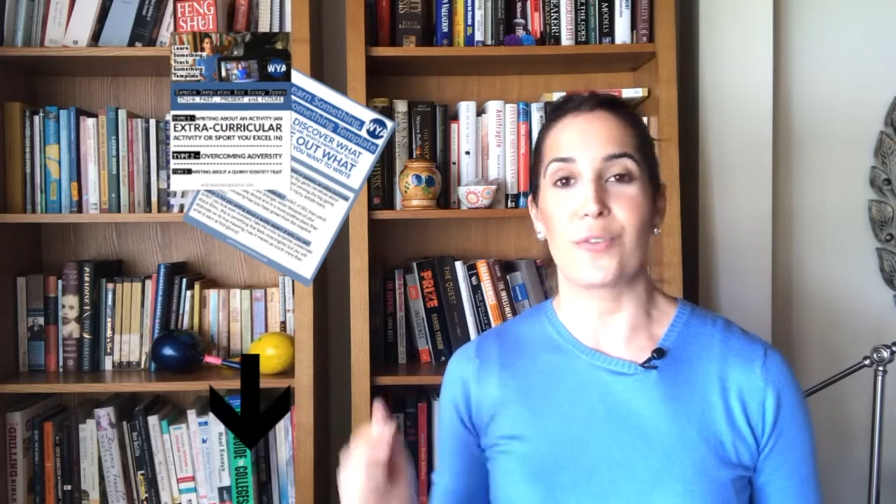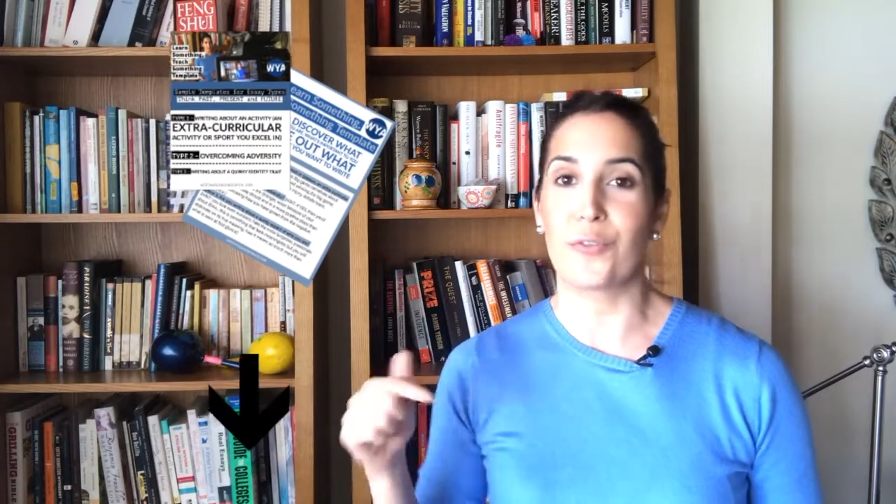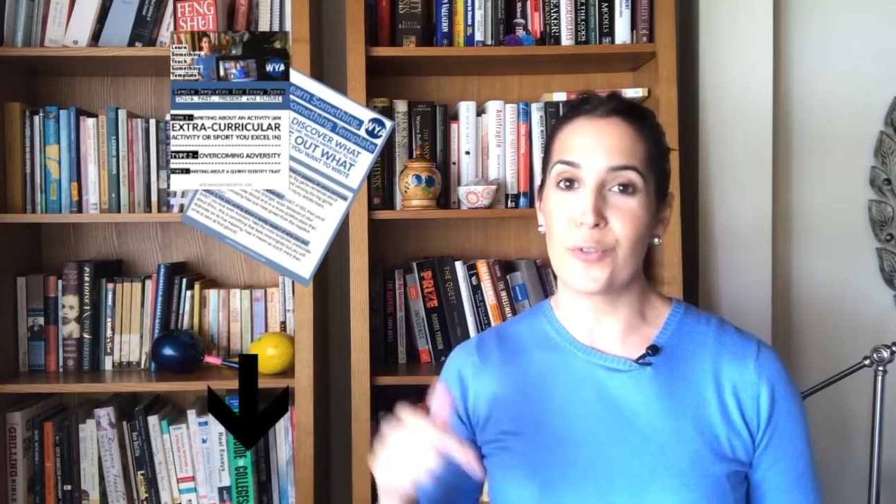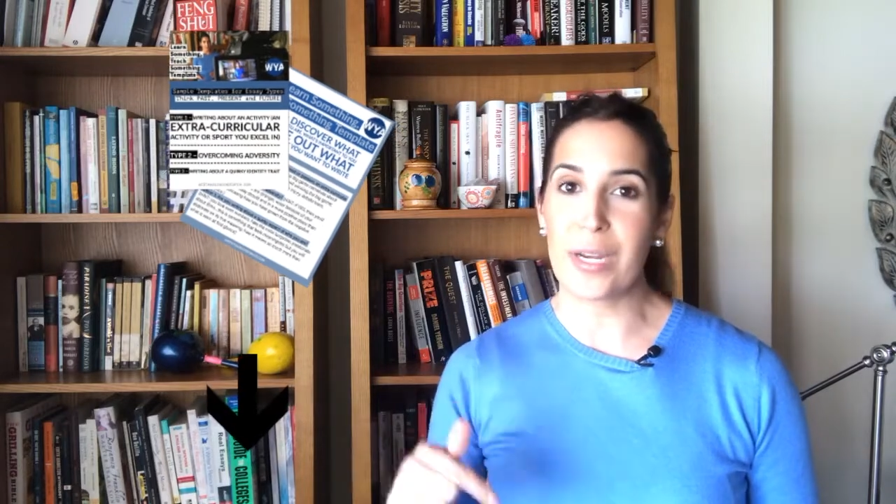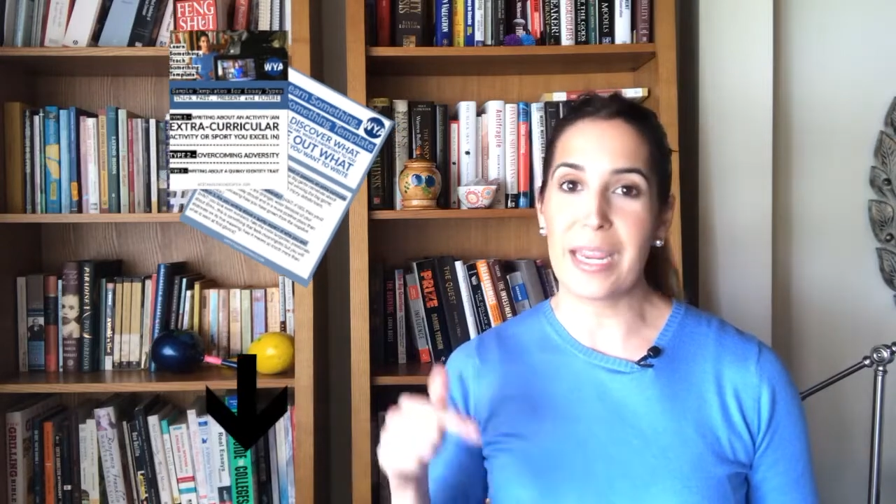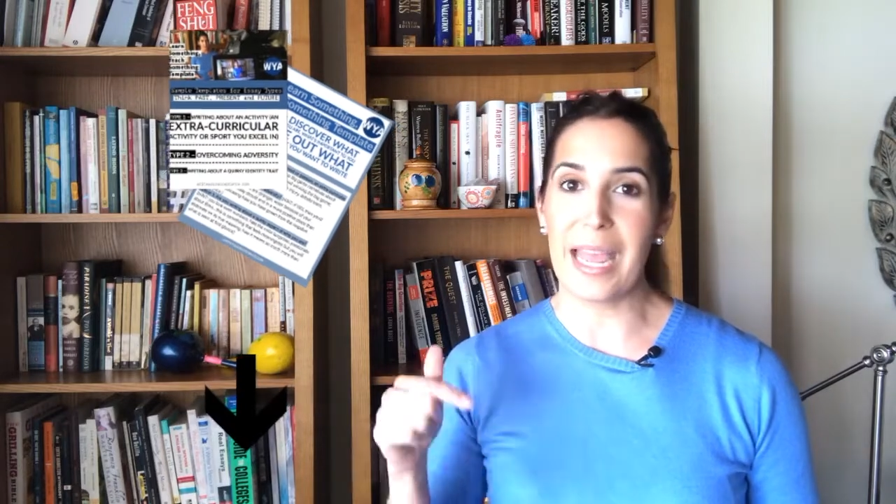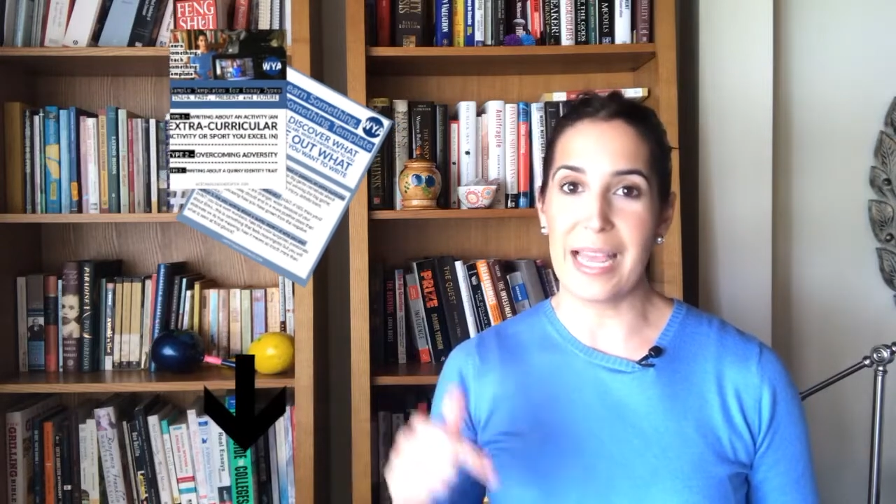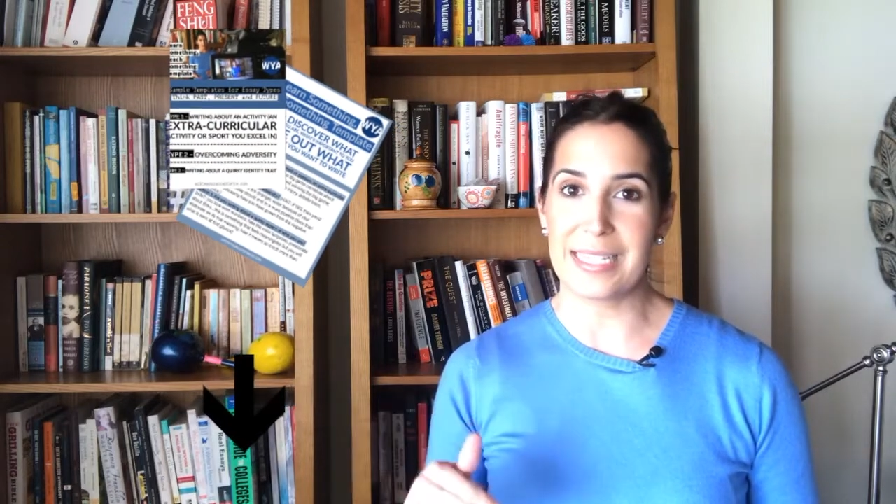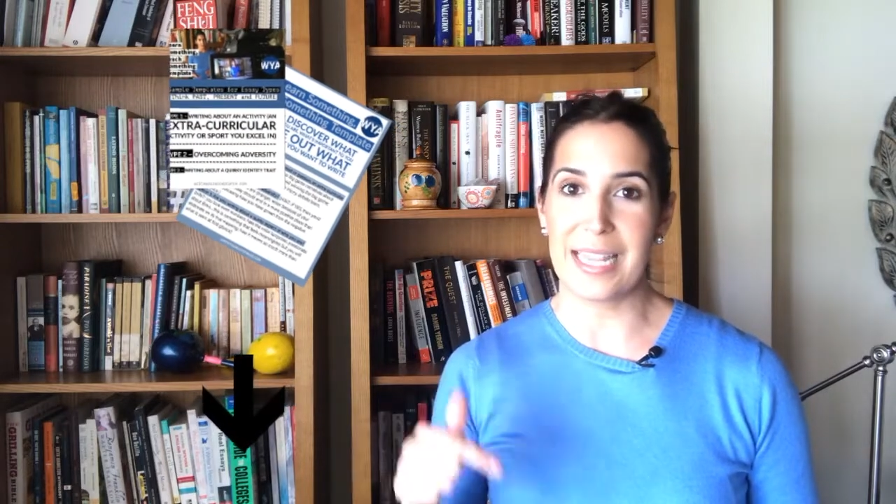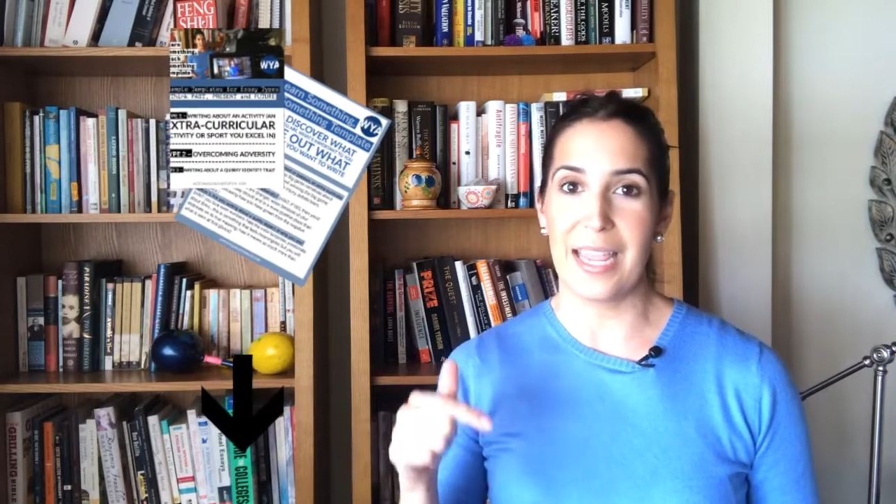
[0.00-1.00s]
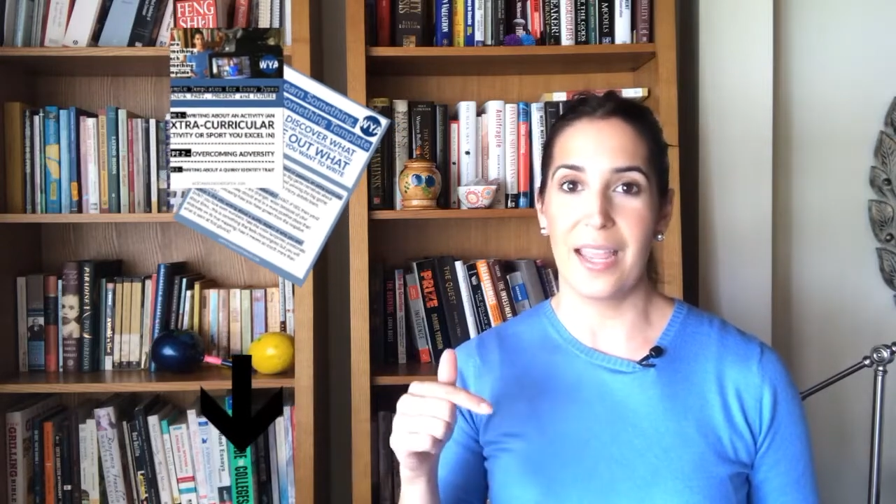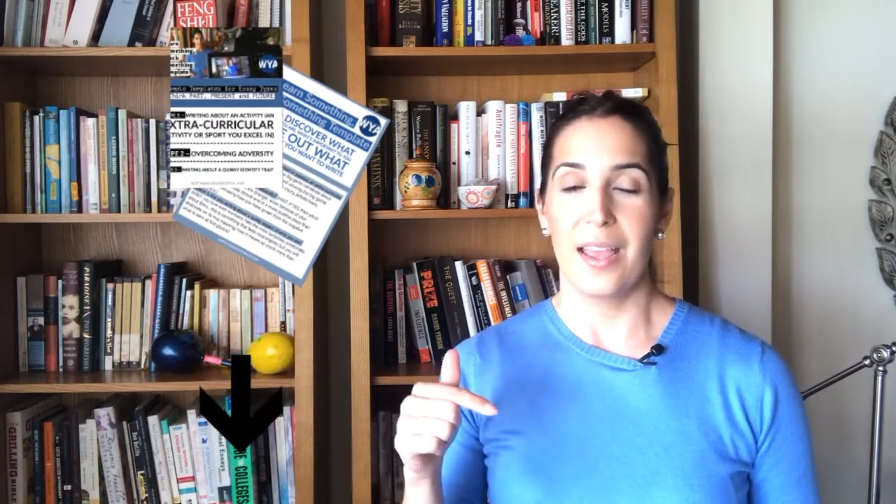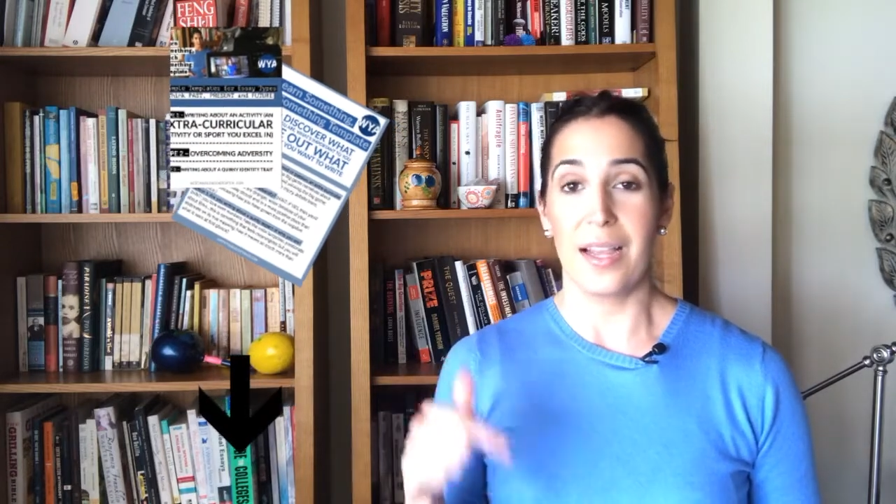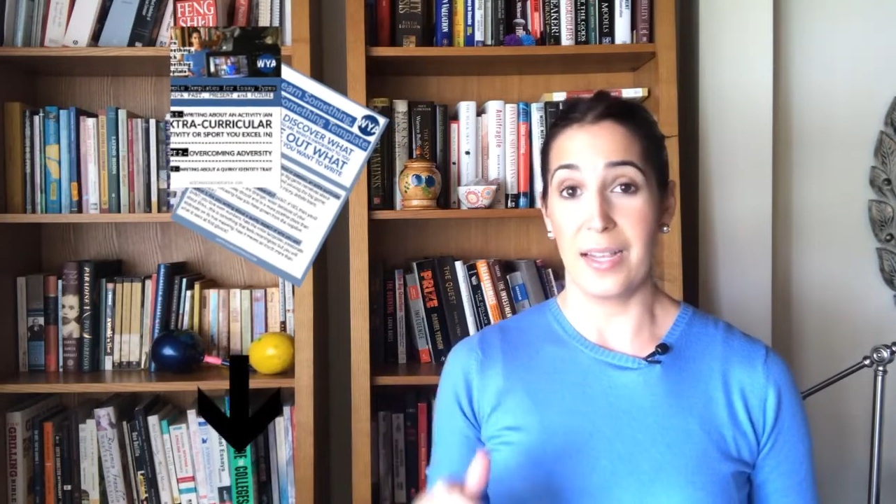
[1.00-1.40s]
free essay